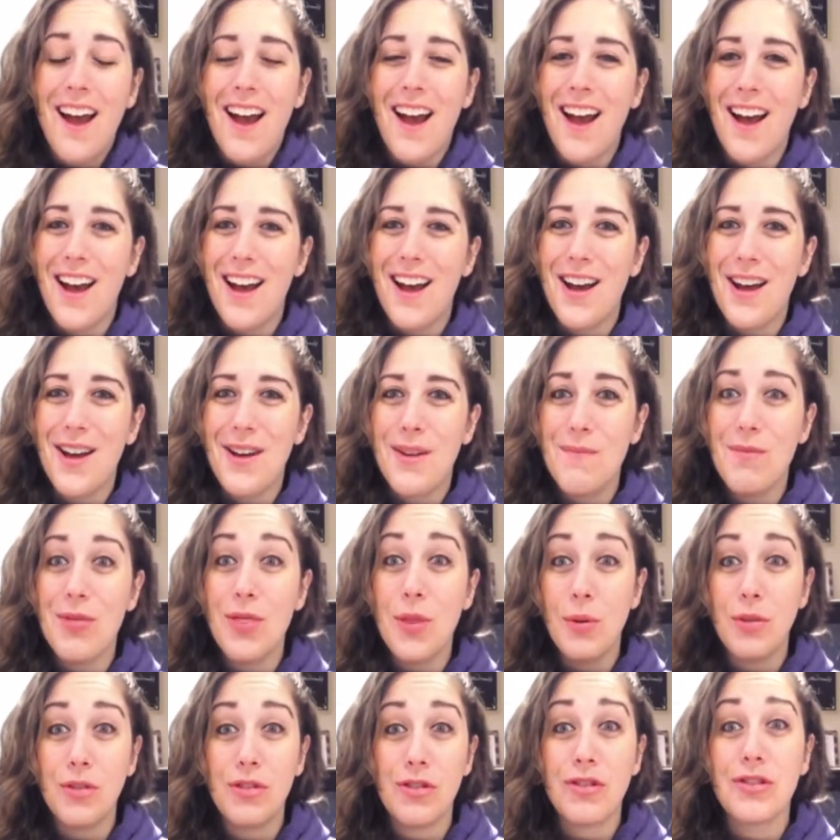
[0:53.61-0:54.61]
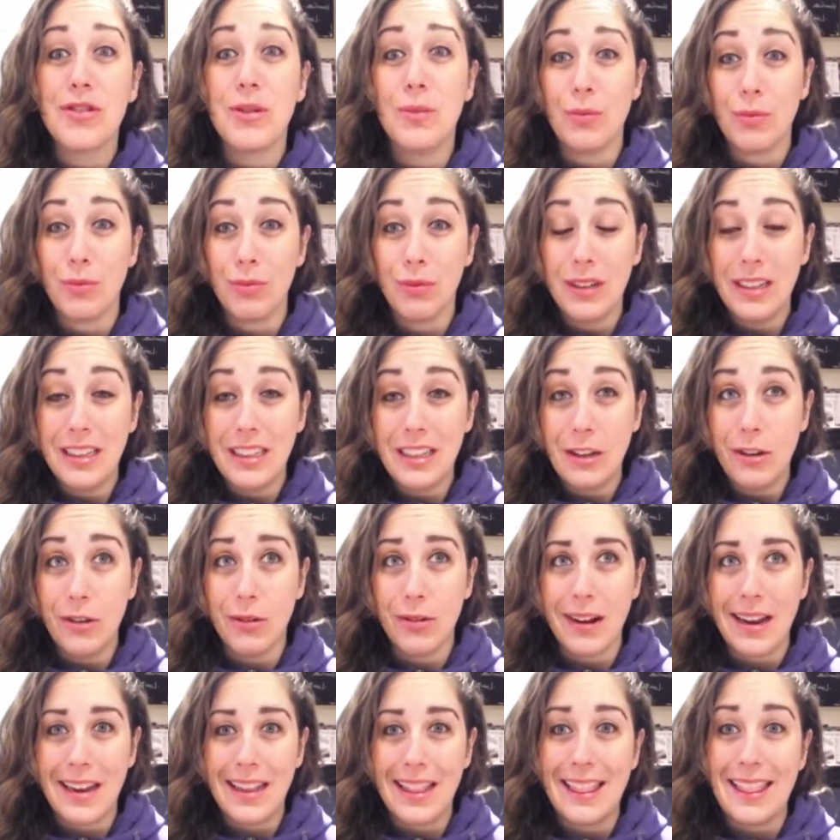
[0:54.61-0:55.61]
Those are some really
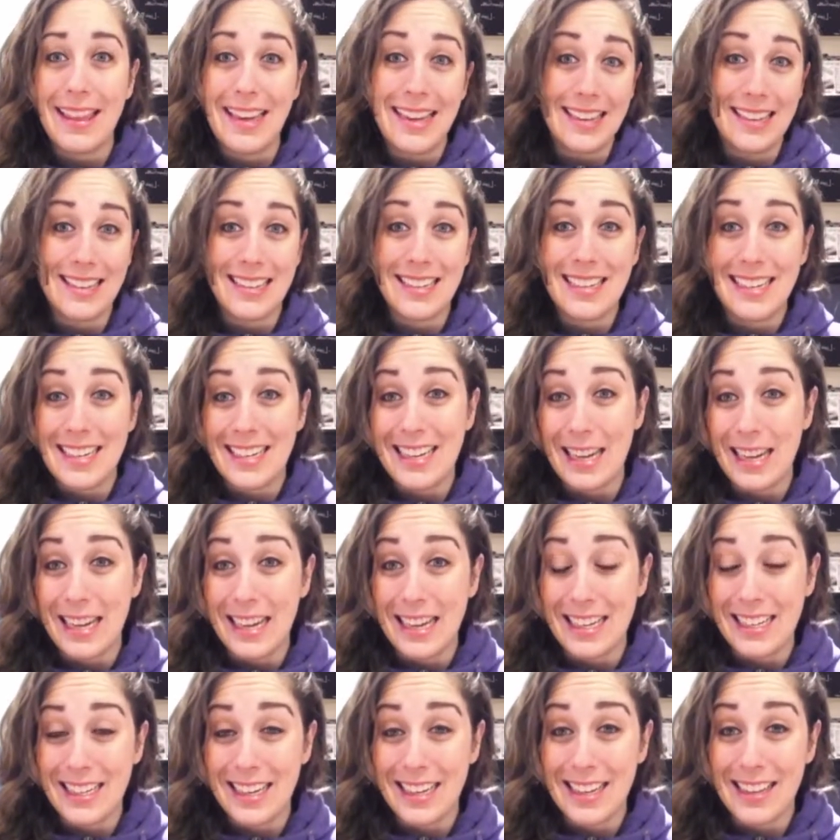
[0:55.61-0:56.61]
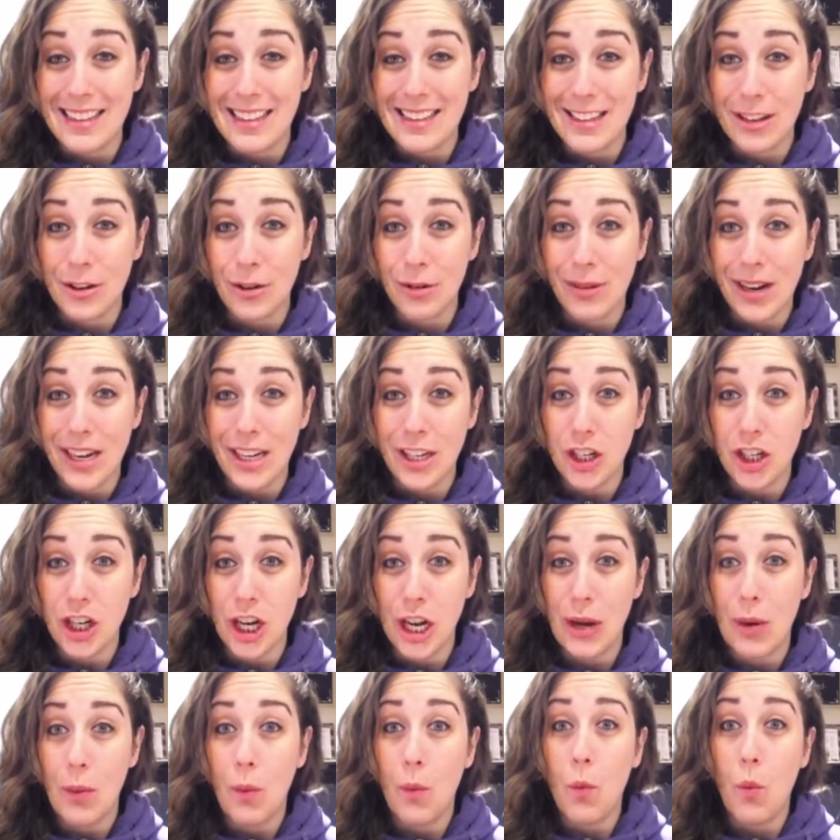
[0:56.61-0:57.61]
great things to take into
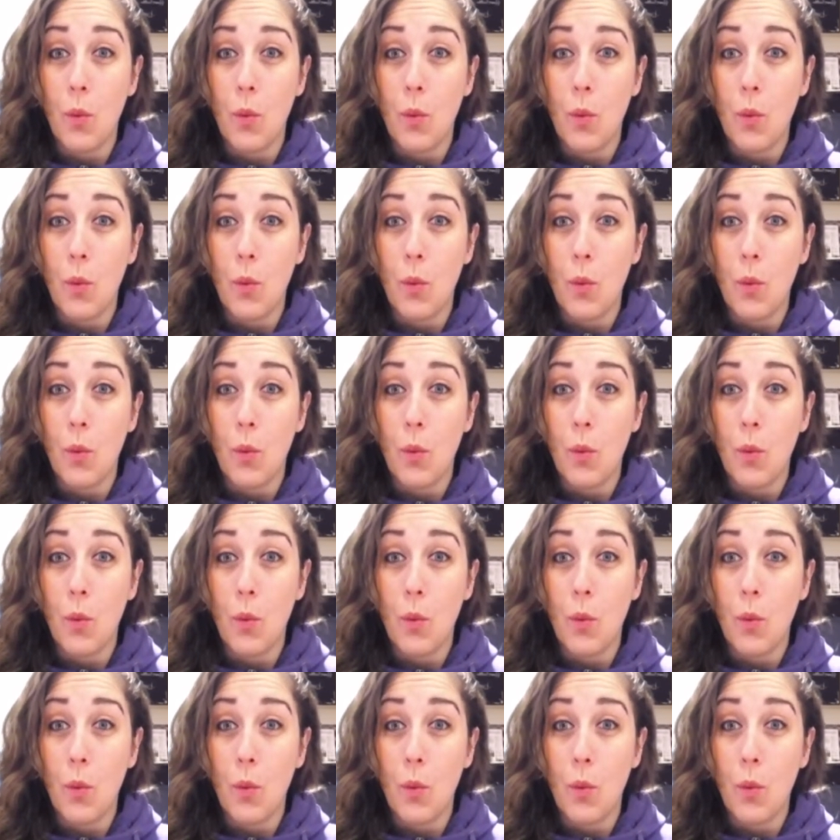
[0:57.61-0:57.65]
consideration